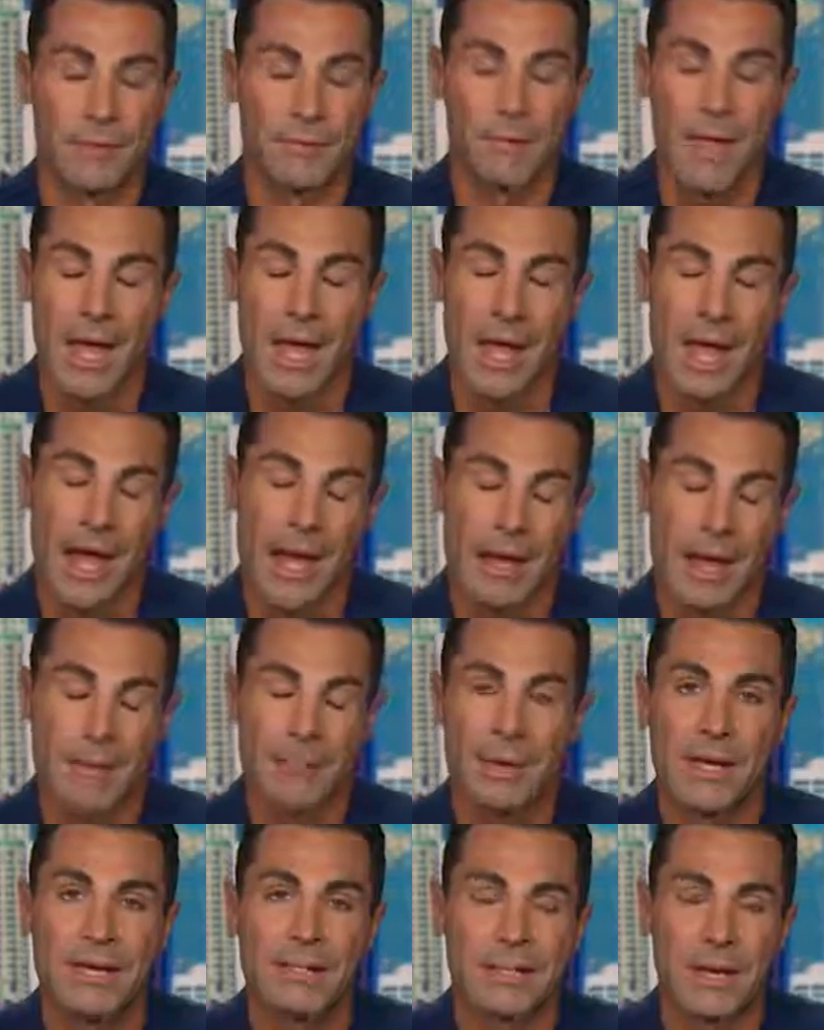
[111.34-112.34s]
room. And I
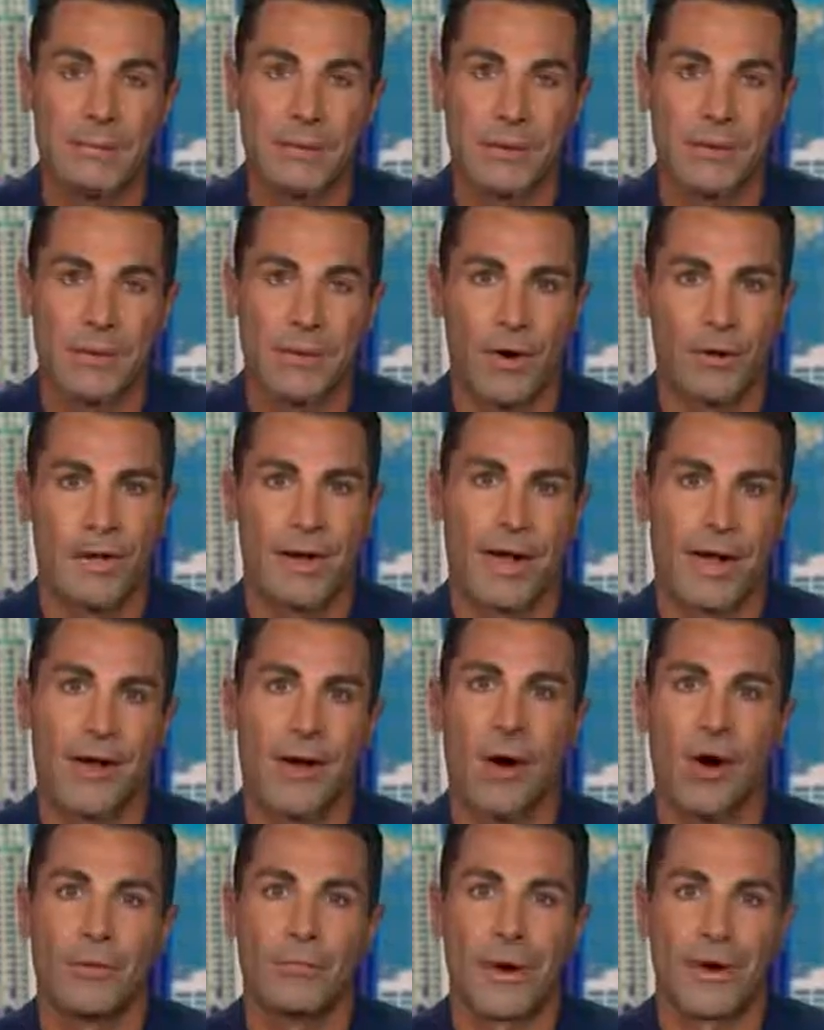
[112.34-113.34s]
picked up the phone and I
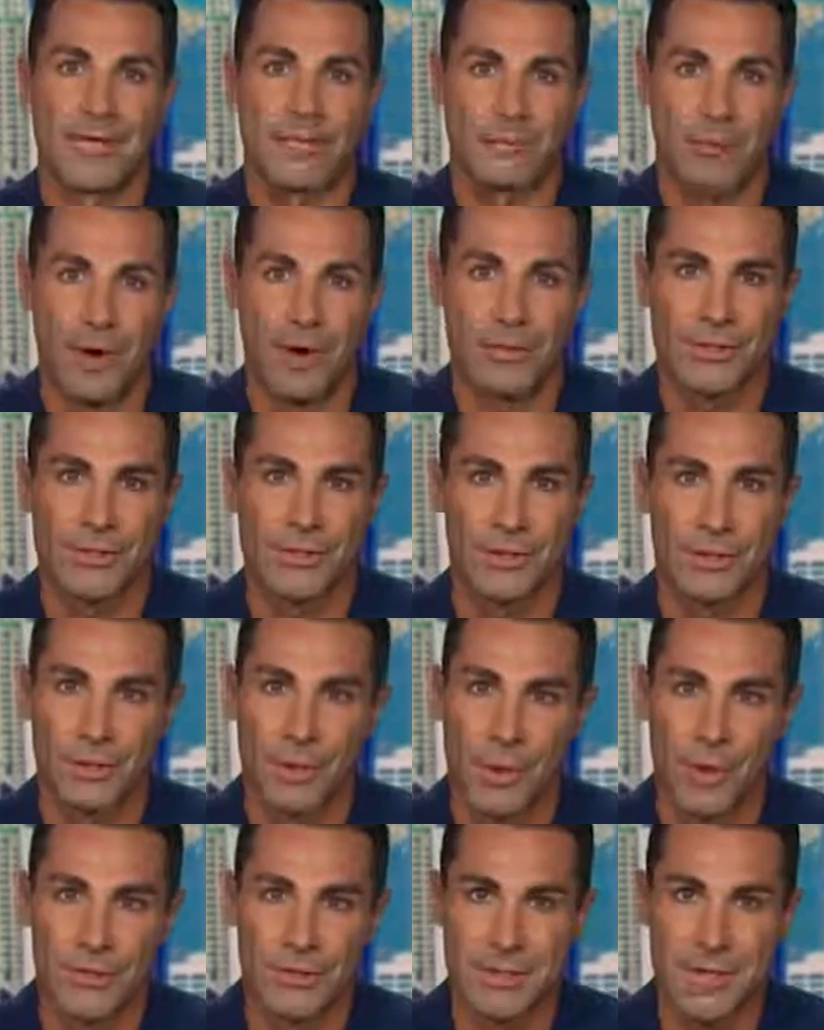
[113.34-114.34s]
called my sponsor in the
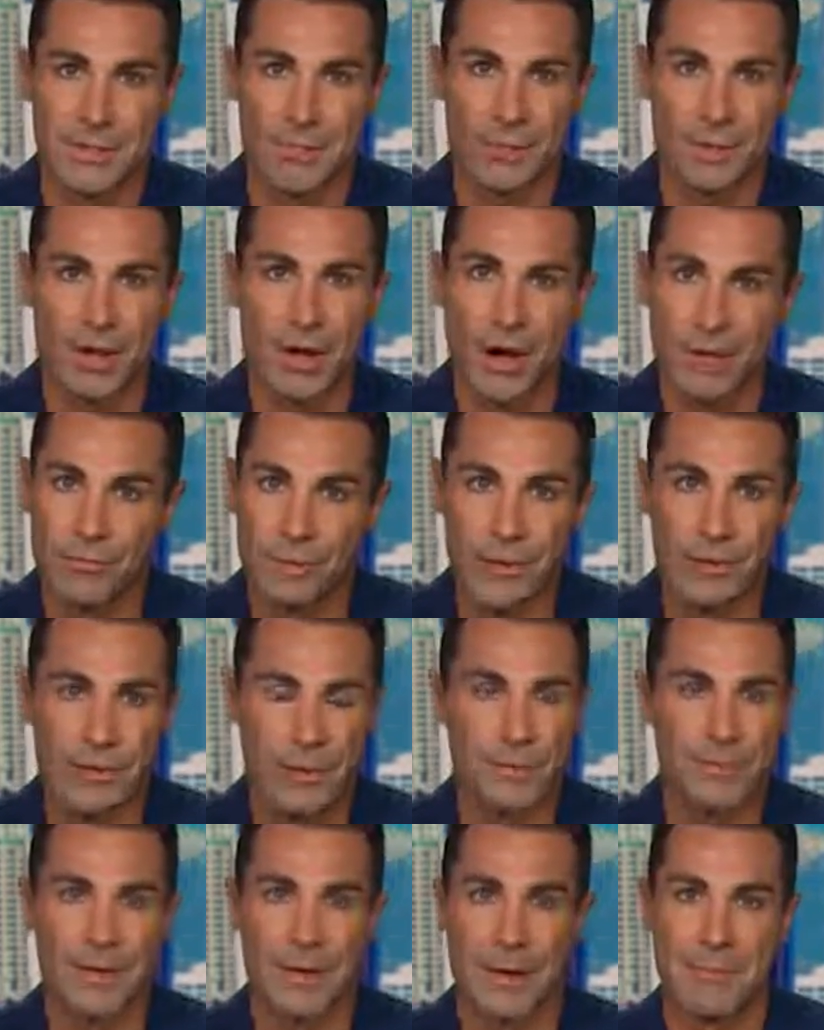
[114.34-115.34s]
12-step recovery
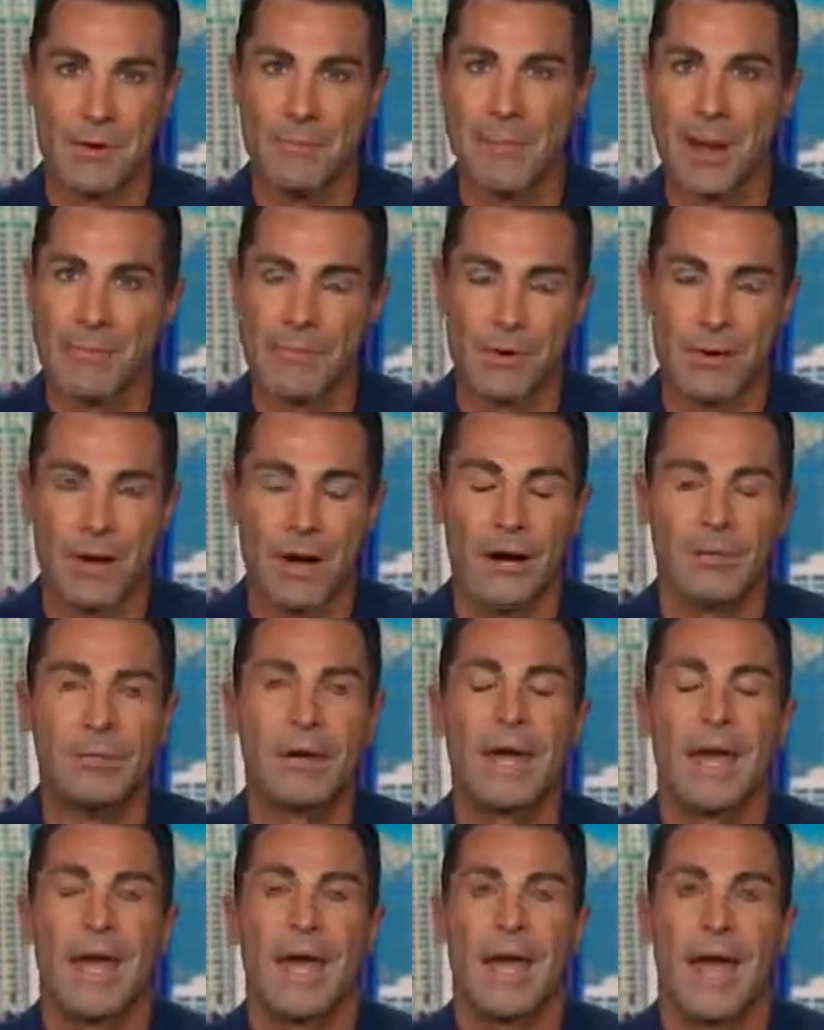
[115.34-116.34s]
group that I'm a member
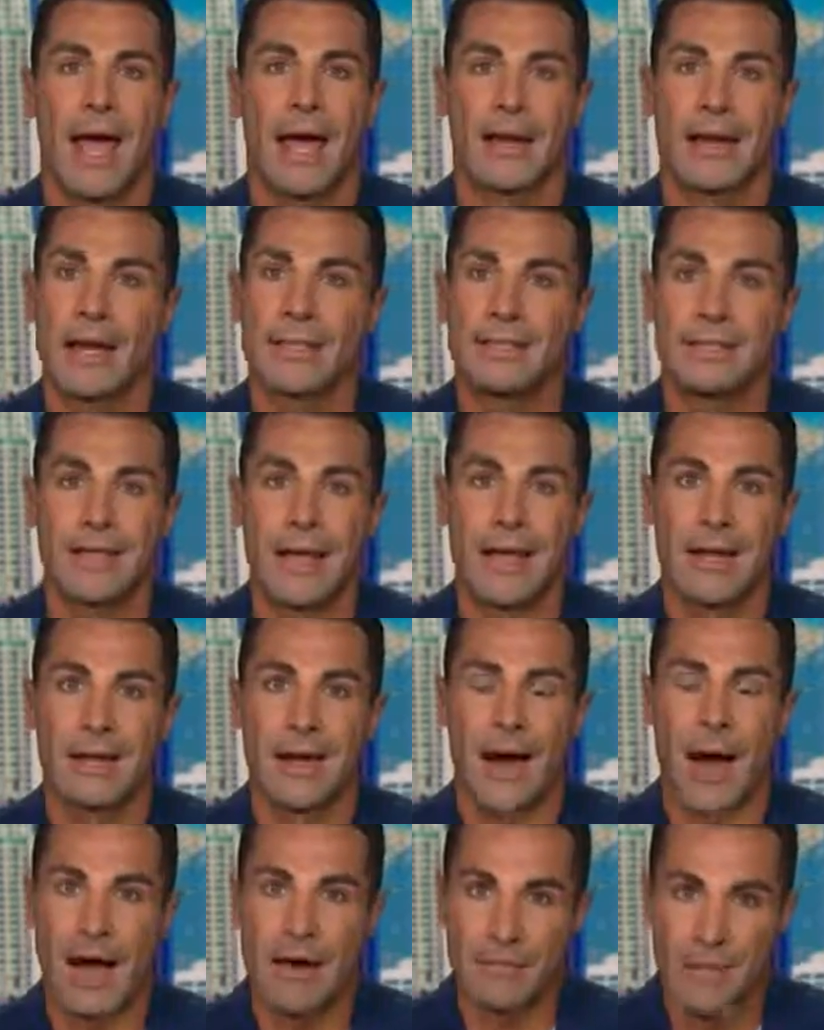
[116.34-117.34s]
of. And I
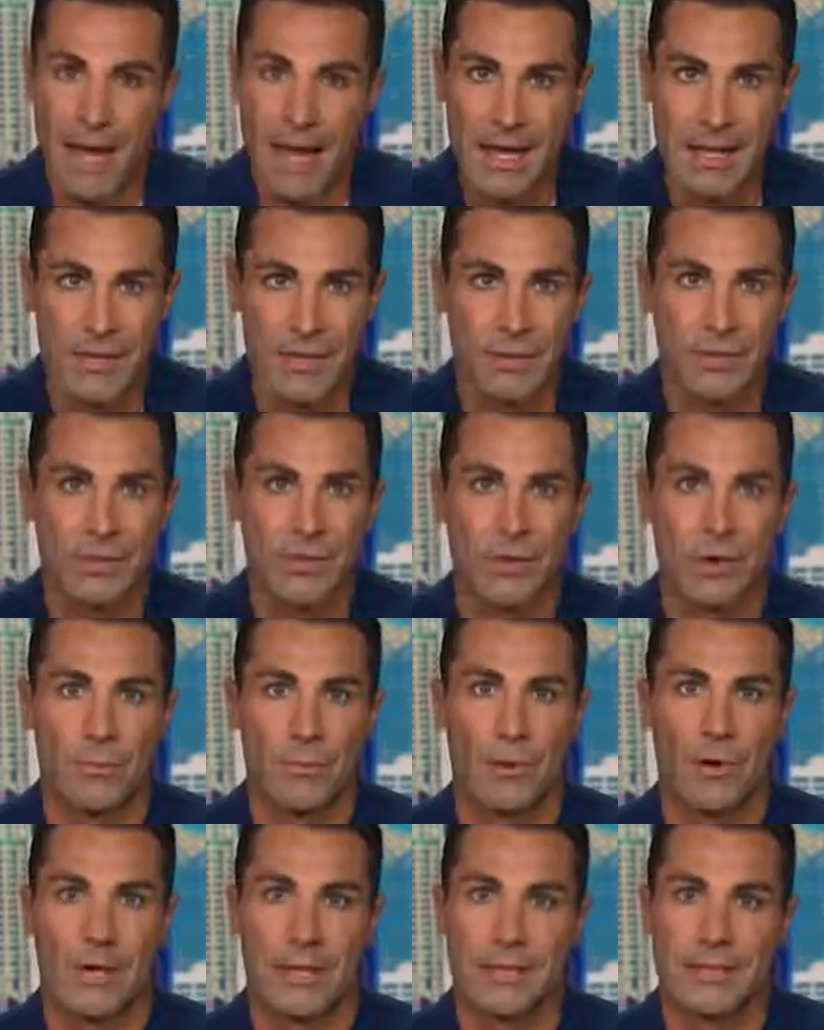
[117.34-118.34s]
said, I've 8 years
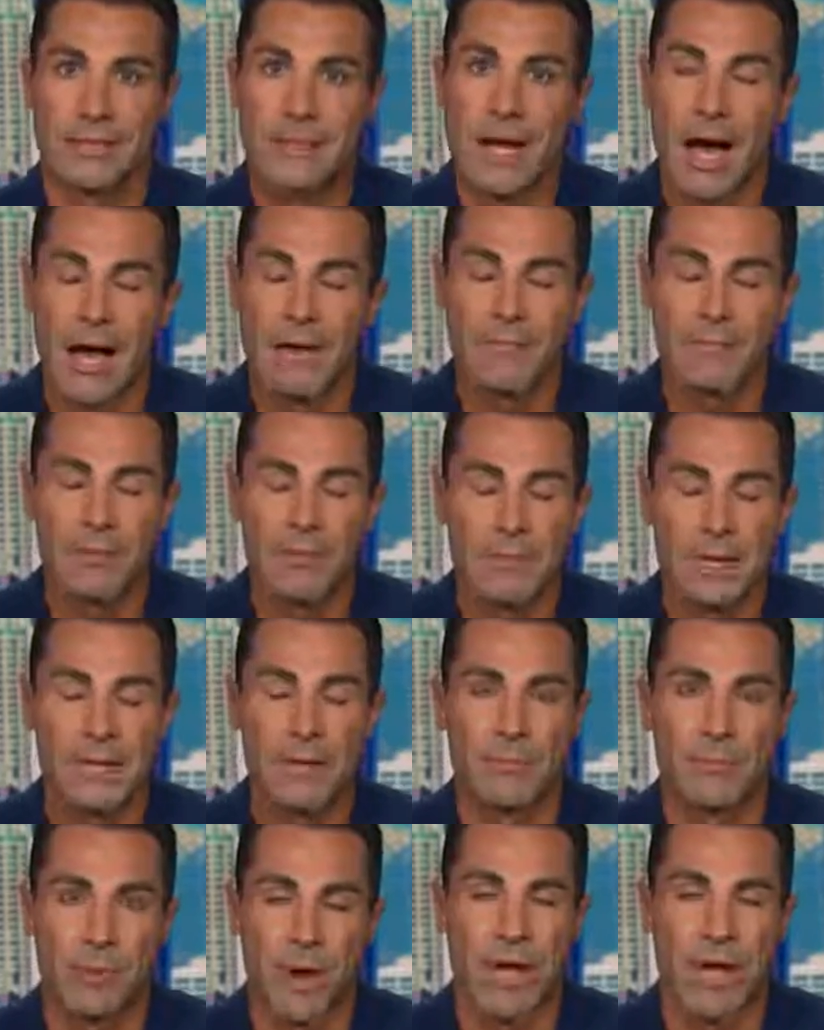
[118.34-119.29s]
sober and it's time for me to